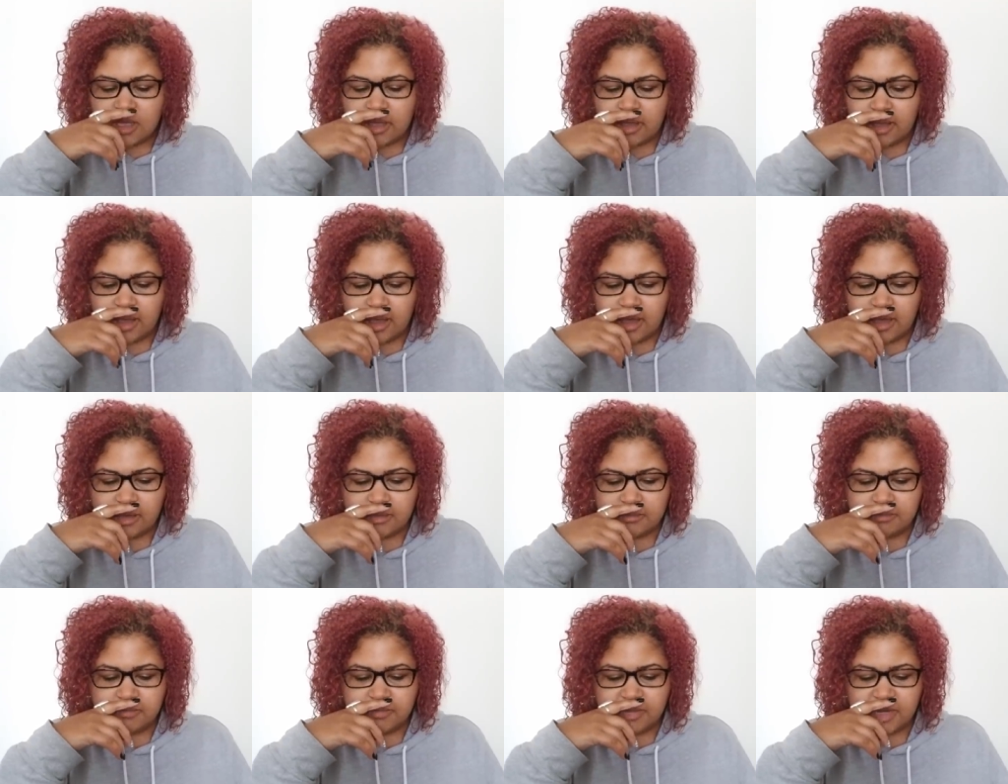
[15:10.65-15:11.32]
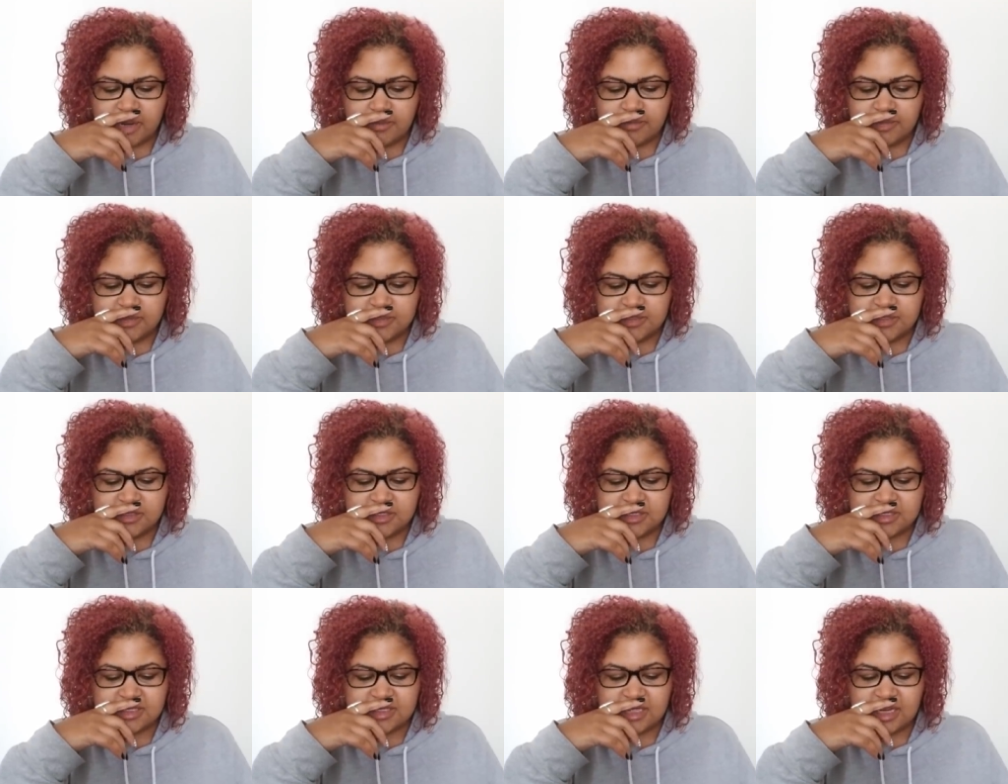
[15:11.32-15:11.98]
Um, but I'm also
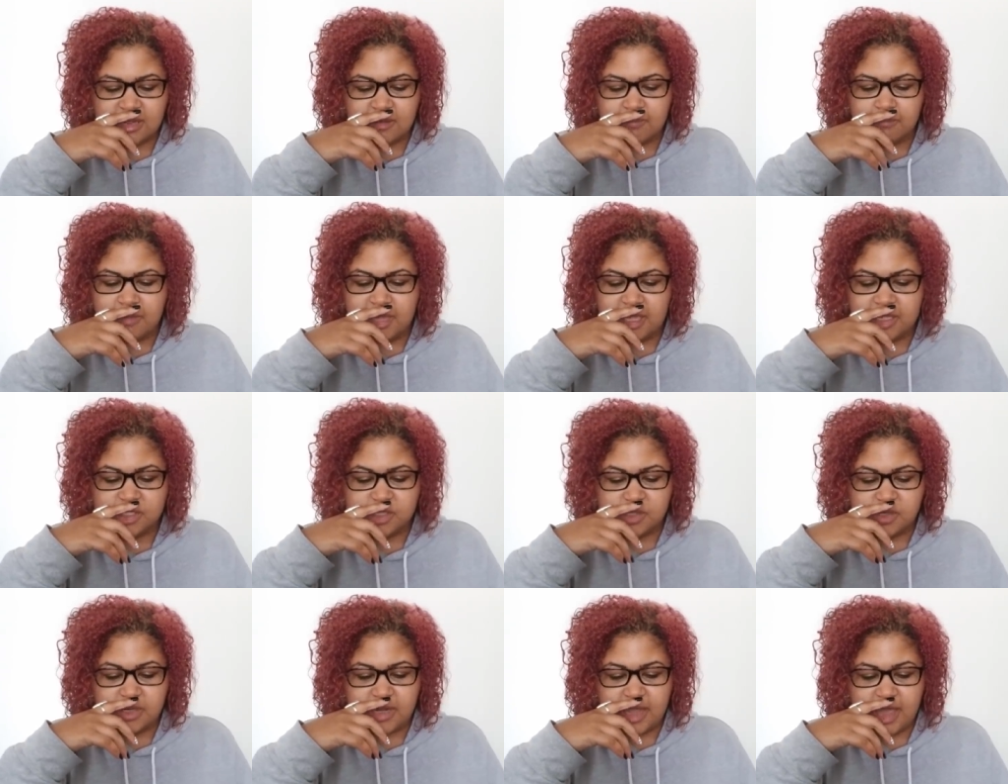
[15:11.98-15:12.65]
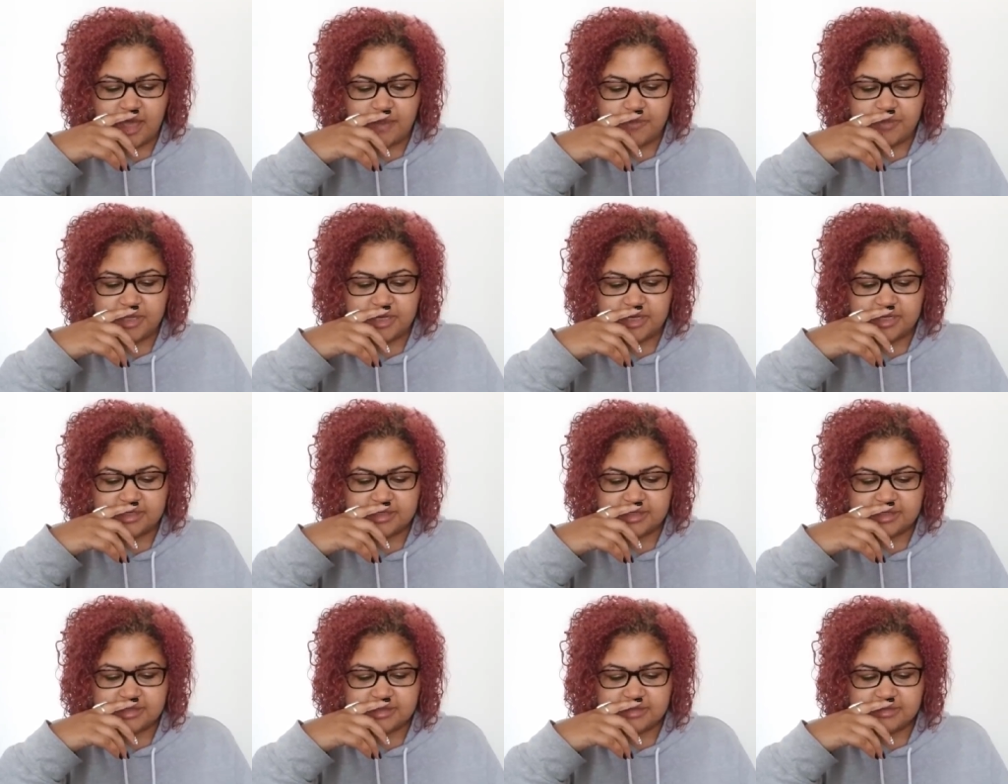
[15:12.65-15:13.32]
just getting major
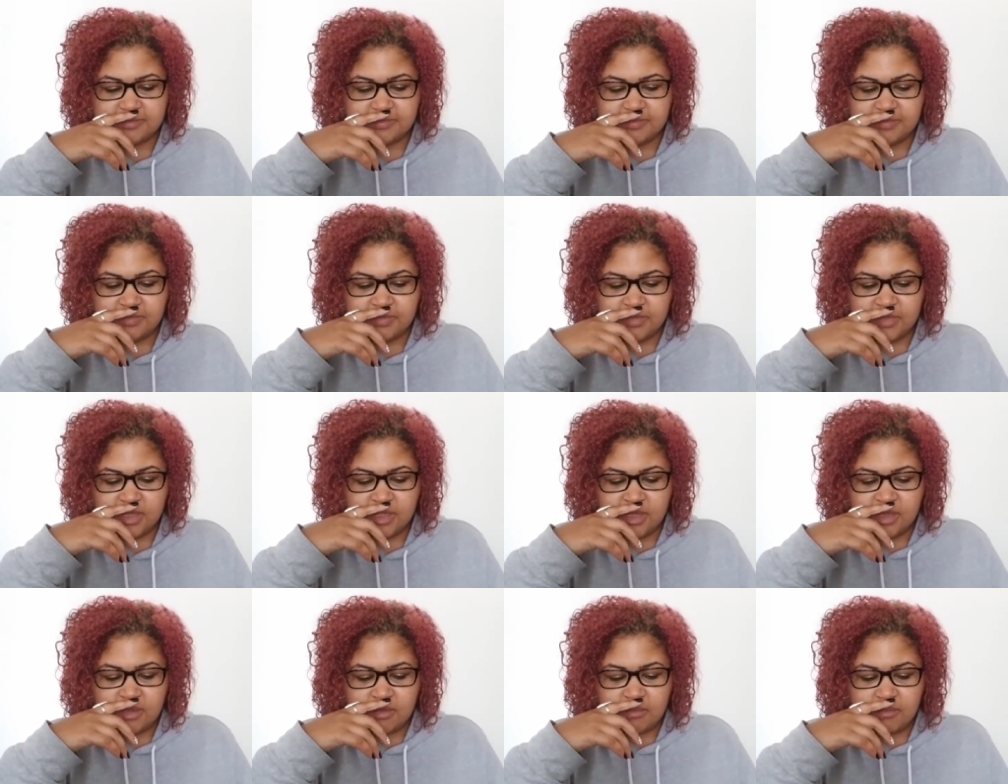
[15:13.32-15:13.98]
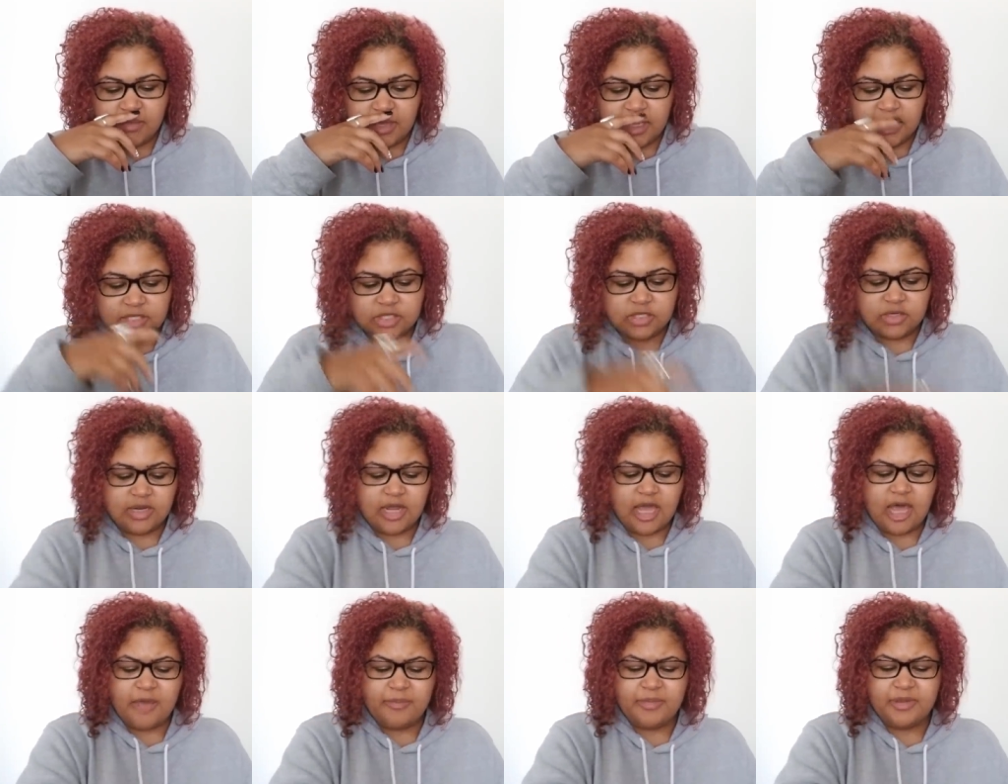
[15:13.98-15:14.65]
unhappiness. Major
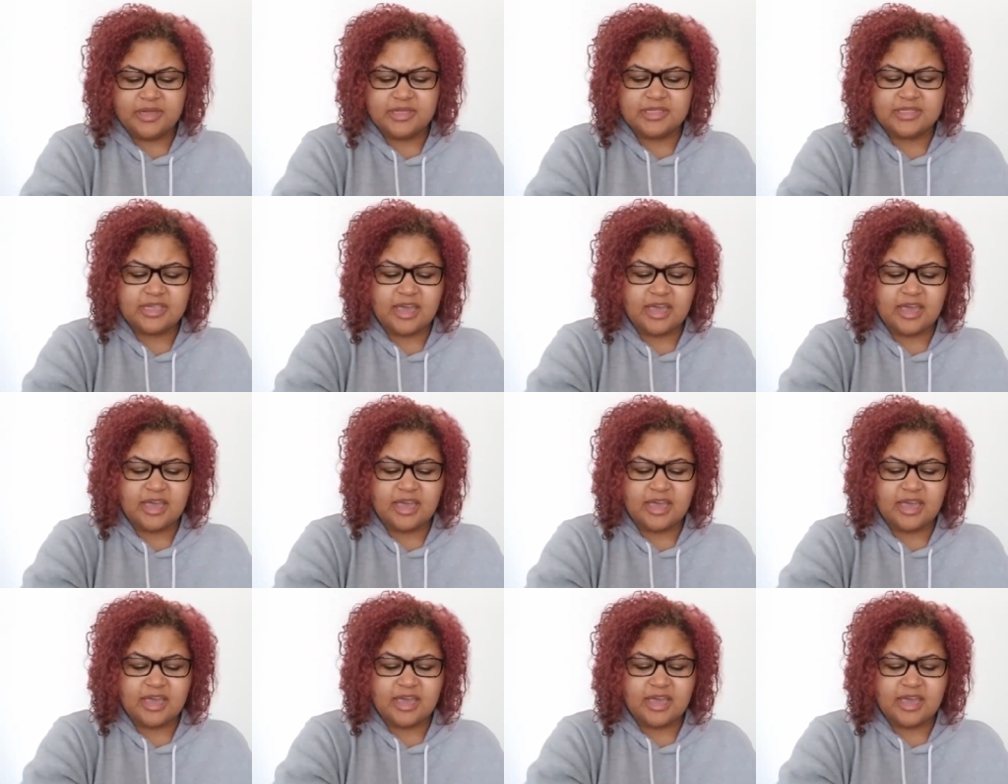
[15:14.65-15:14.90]
unhappiness.